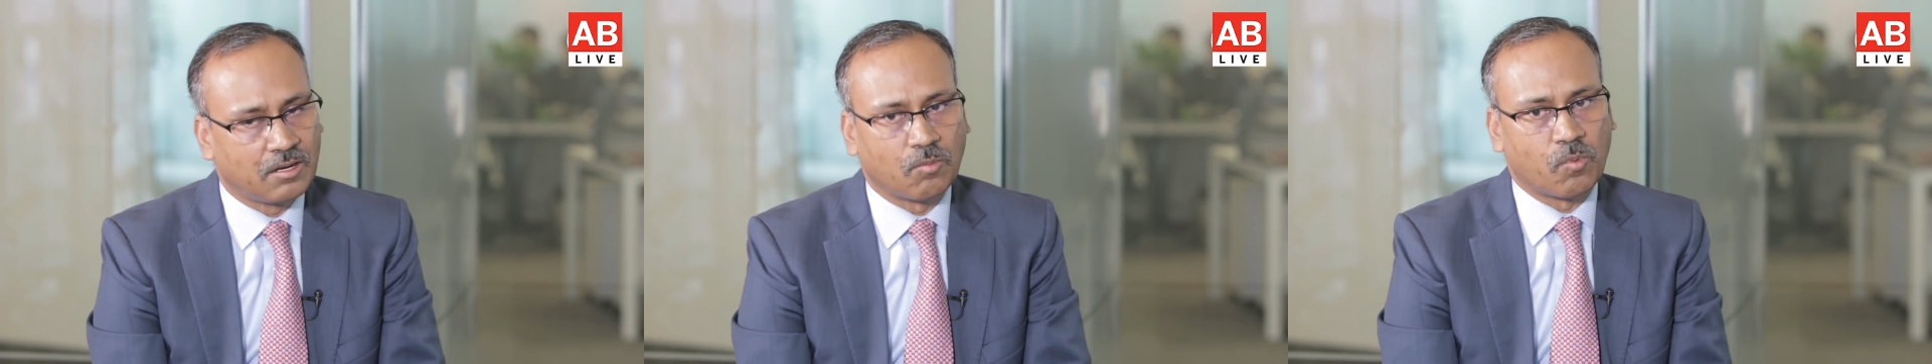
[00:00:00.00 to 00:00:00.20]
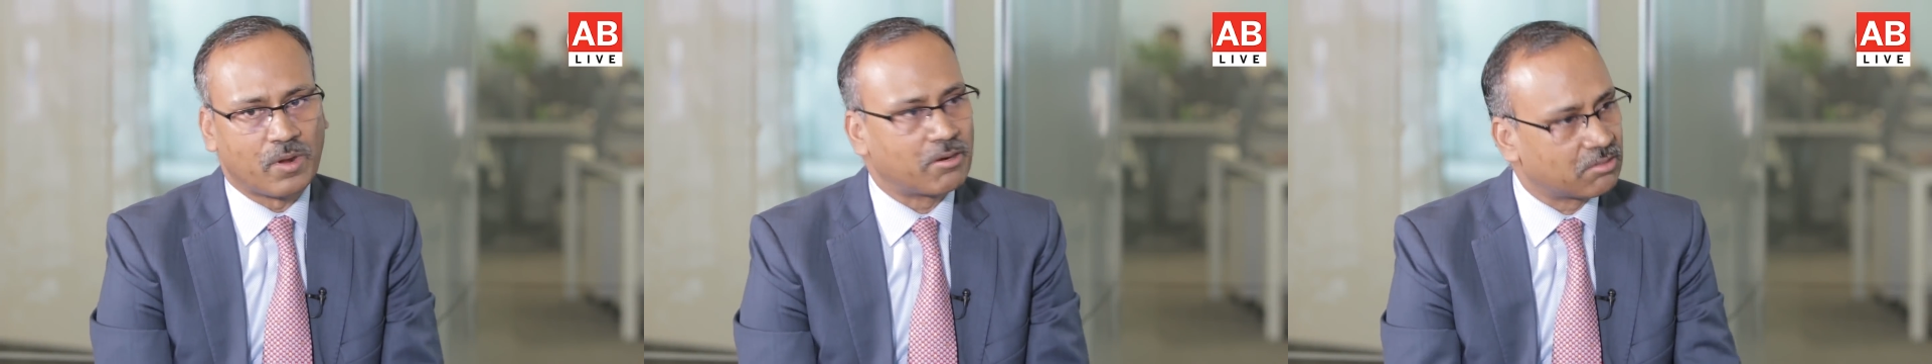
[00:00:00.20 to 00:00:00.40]

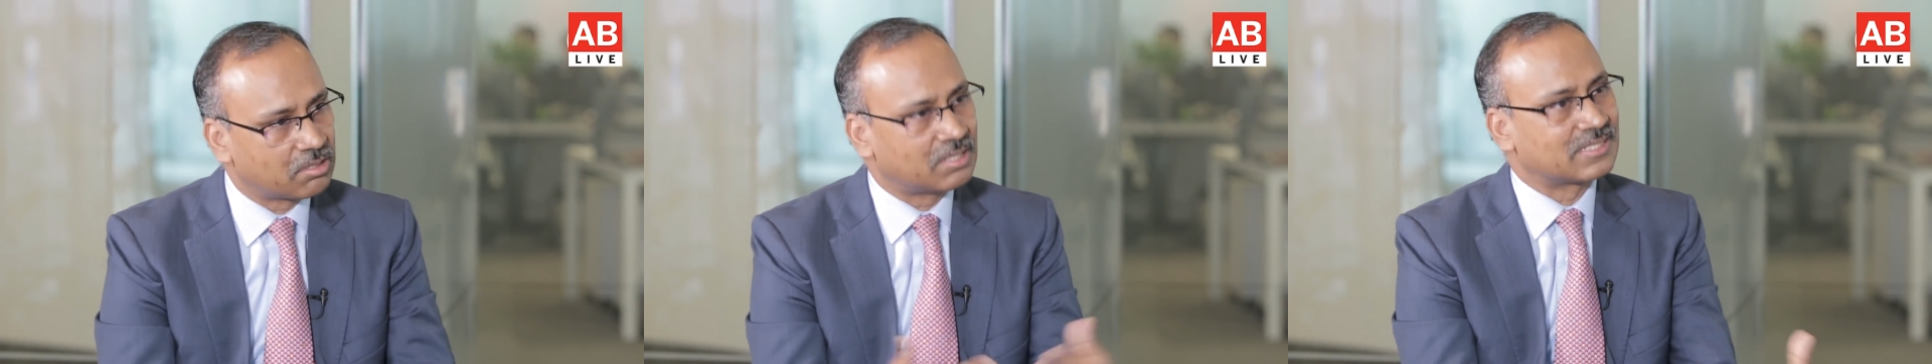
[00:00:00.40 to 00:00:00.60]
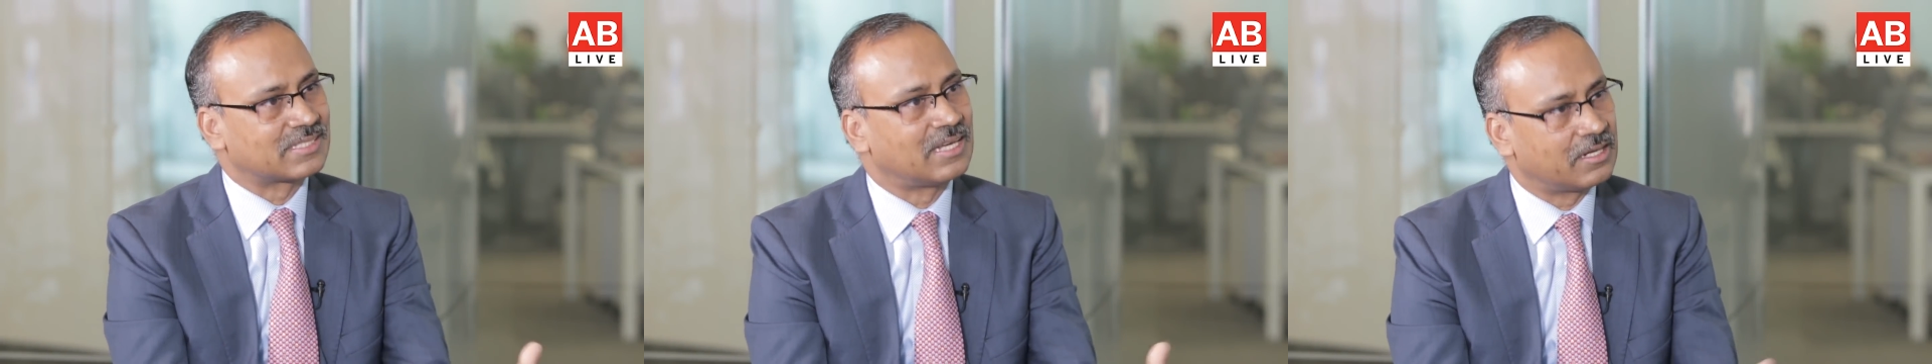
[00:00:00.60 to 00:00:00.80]
we could
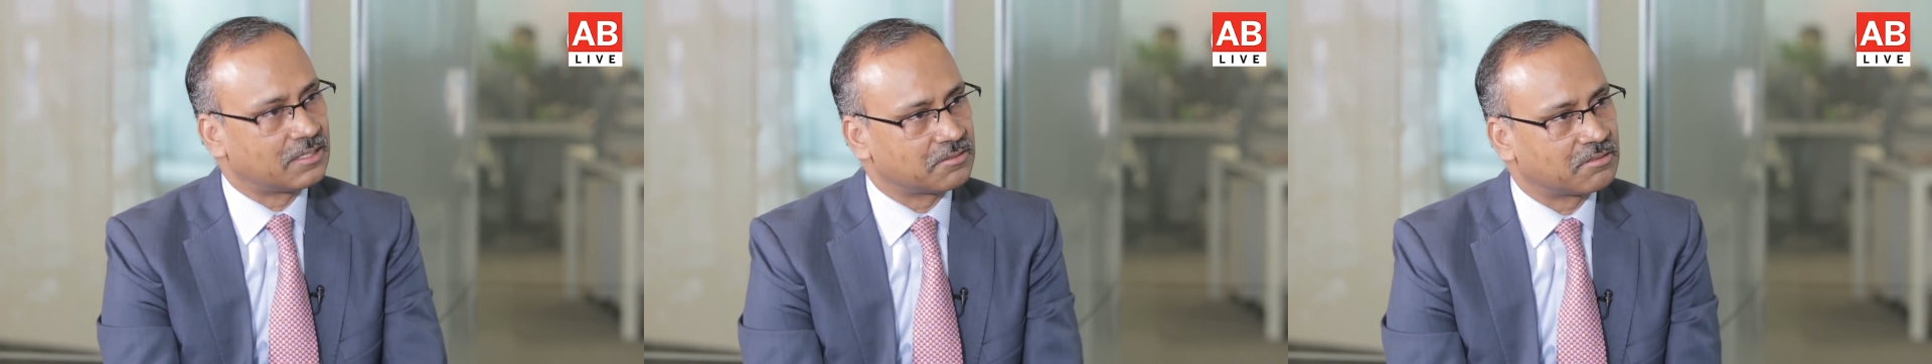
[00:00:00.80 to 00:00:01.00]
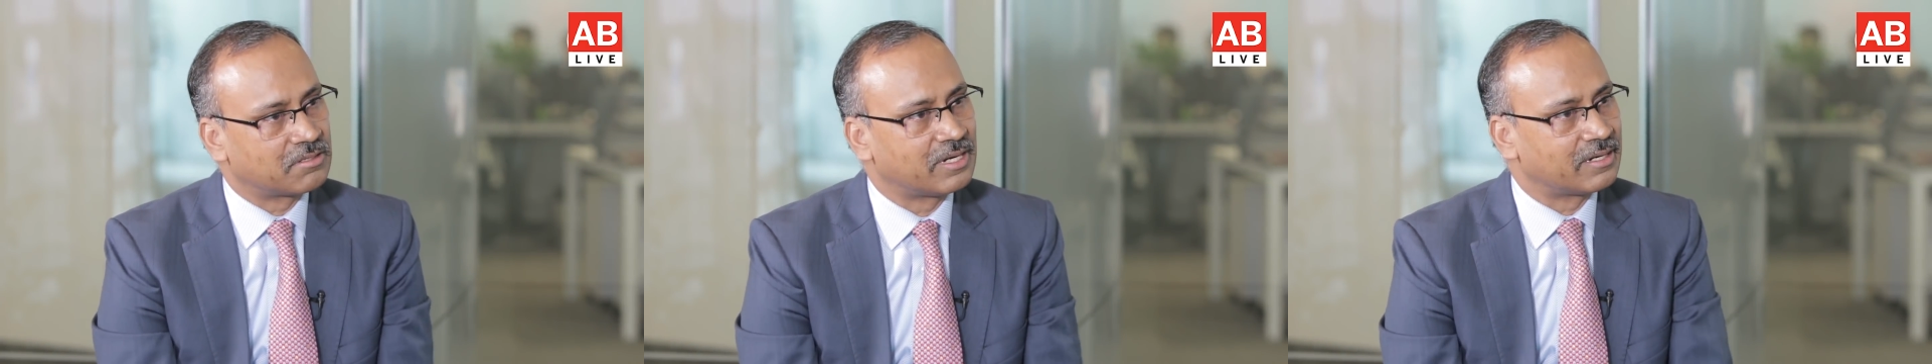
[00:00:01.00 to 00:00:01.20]
decide
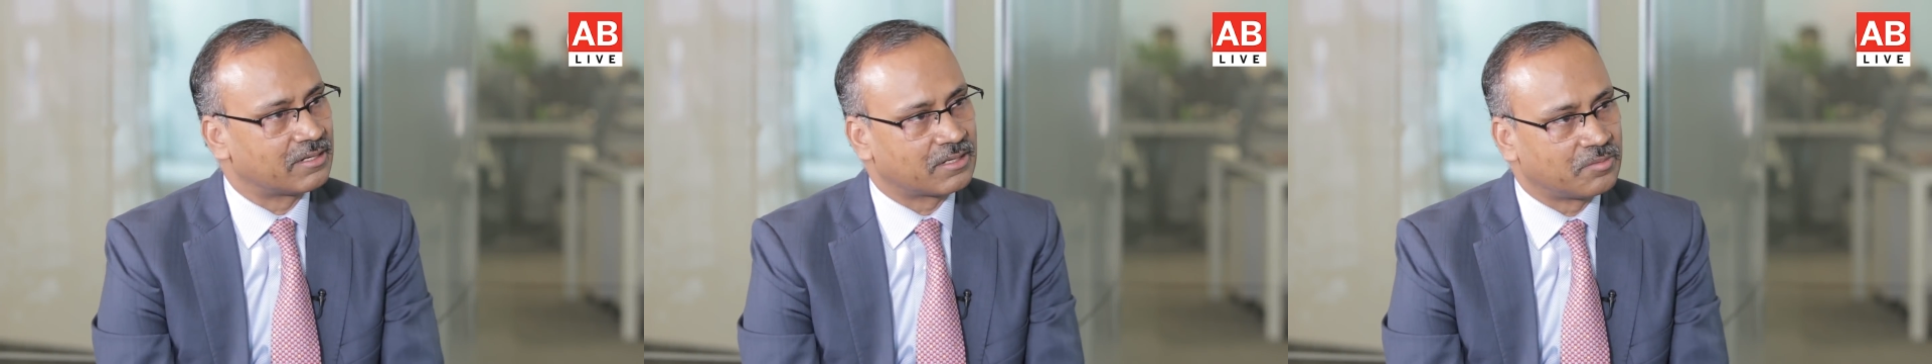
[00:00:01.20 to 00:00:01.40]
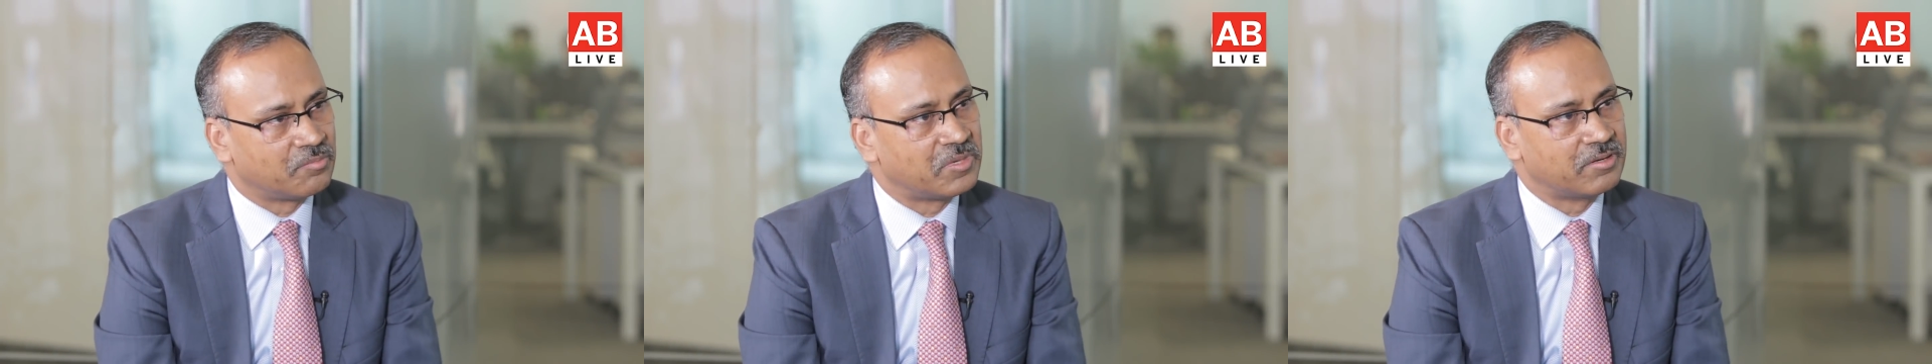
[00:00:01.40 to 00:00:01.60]
to create a
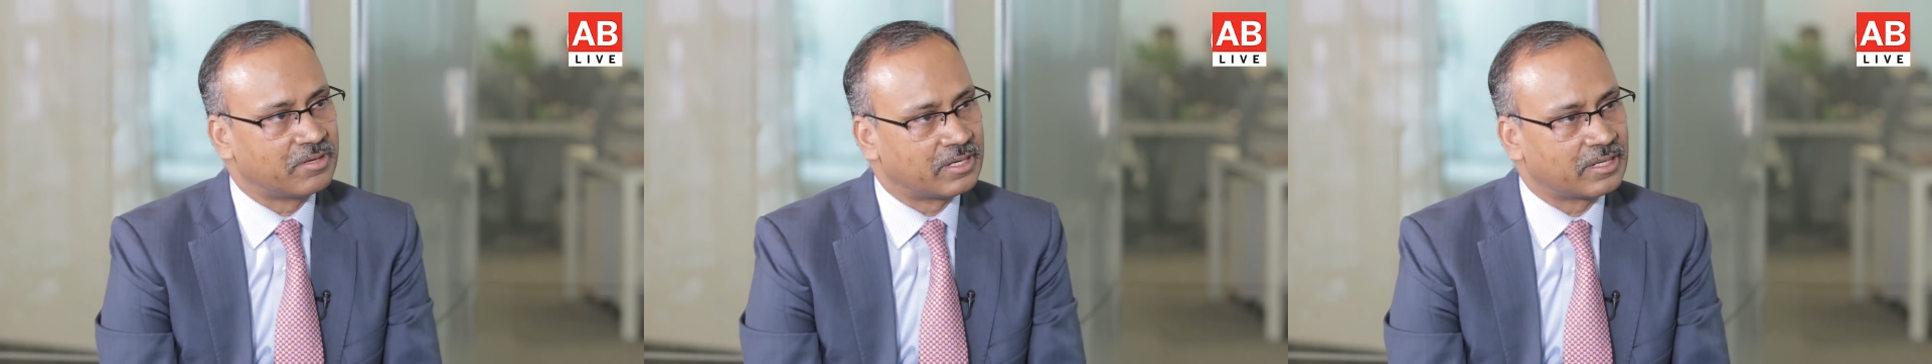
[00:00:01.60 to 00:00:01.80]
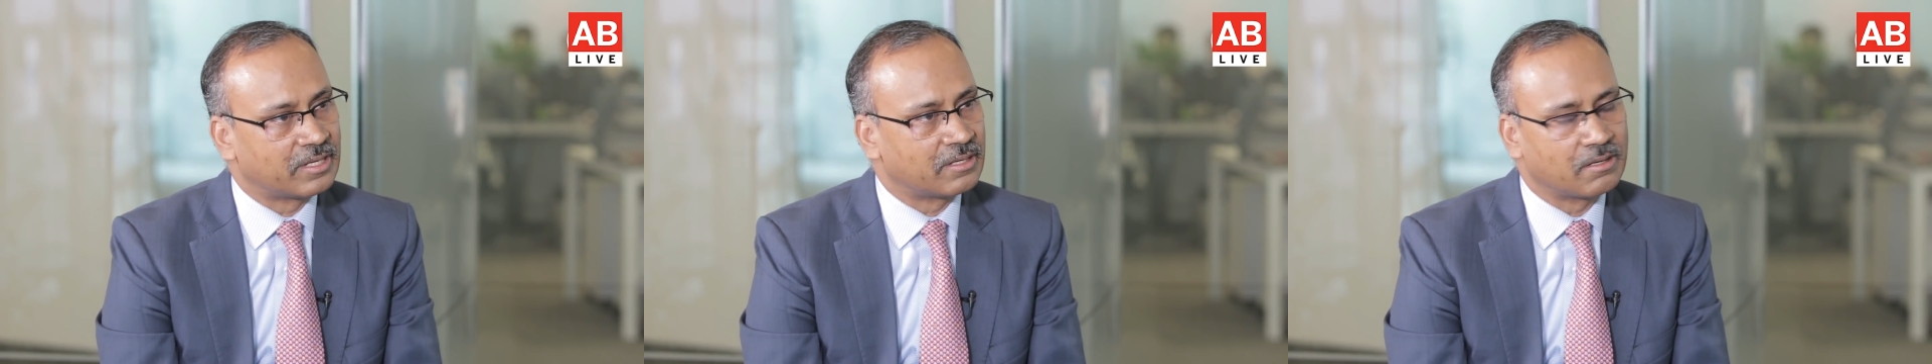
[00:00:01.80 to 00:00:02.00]

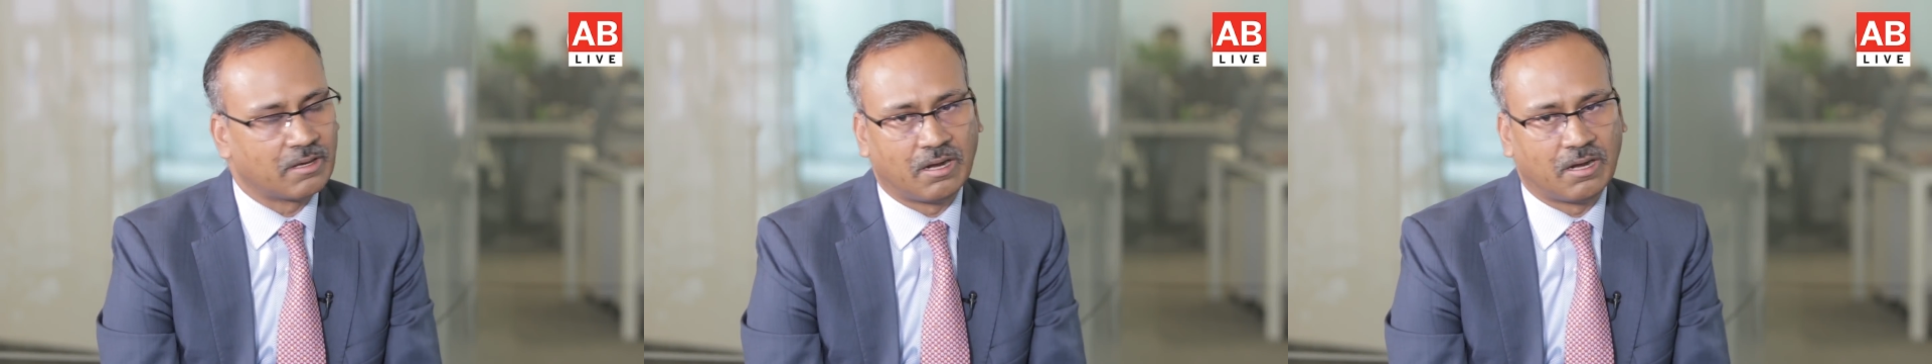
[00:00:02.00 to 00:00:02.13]
community